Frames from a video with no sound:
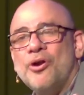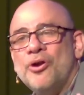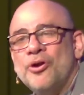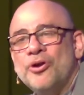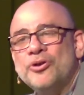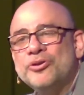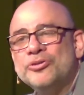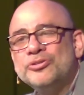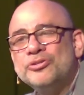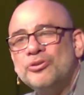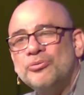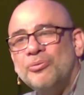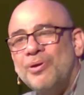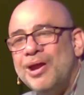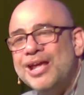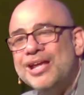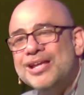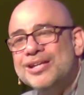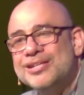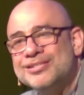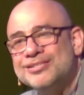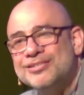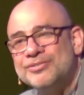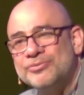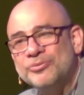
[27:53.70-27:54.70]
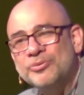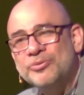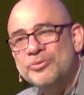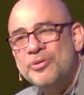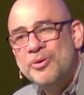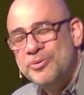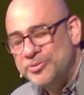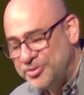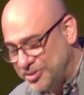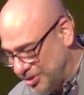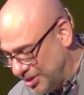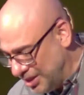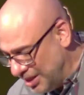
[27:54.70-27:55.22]
earn grace through
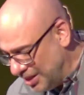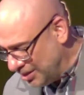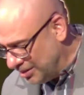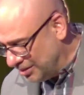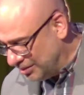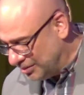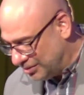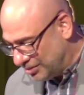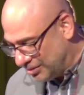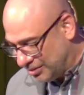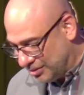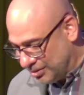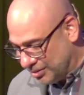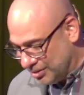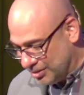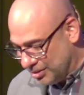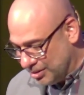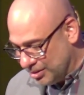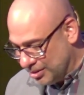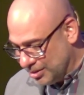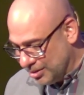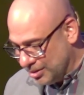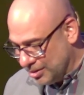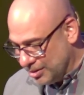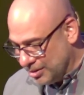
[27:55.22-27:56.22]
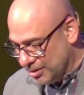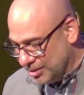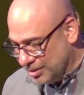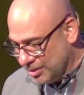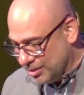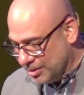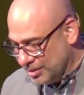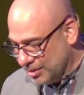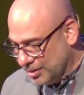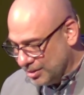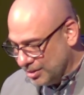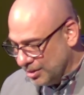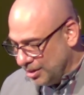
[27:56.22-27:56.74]
those things.
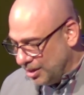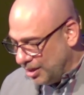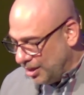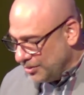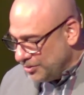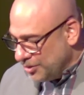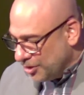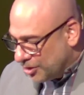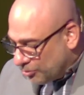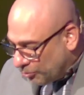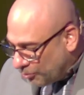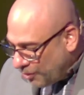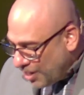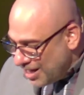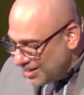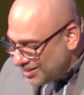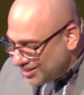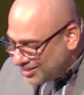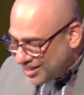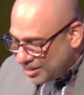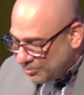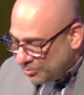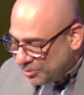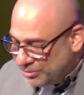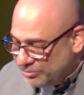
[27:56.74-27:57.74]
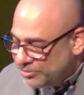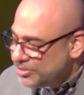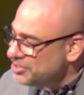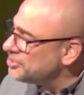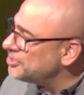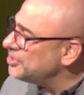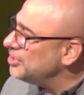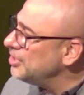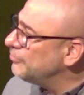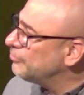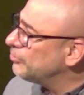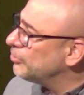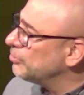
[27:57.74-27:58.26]
The grace that we
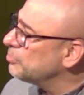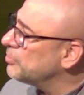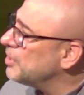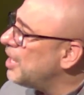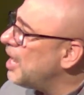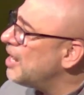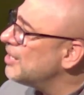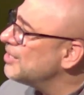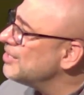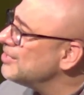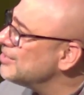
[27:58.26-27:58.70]
receive from God